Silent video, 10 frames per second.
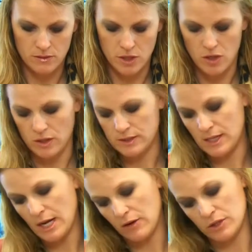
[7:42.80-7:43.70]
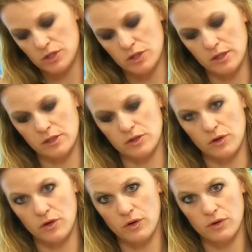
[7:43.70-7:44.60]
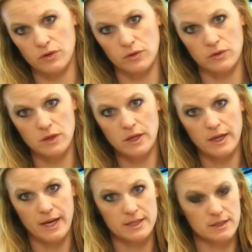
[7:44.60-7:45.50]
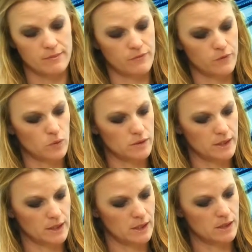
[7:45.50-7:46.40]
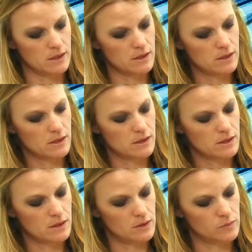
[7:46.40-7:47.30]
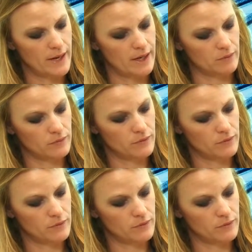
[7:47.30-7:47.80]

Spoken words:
So you can see how it's starting to curl as I'm folding it around.